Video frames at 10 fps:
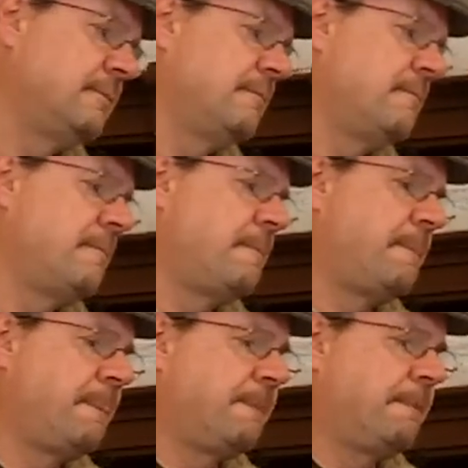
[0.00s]

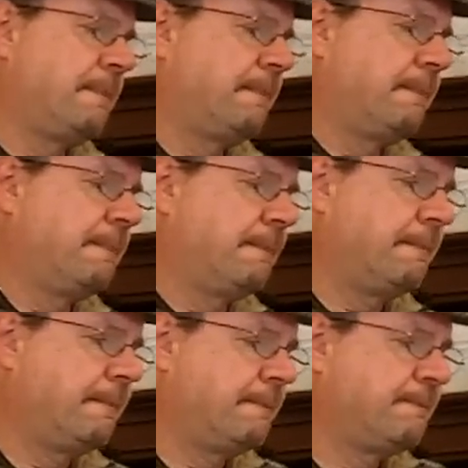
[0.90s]

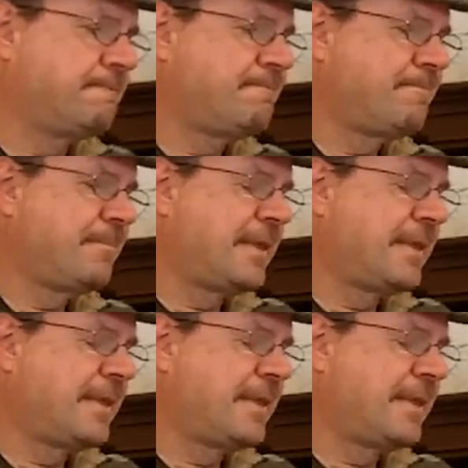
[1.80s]
(silence)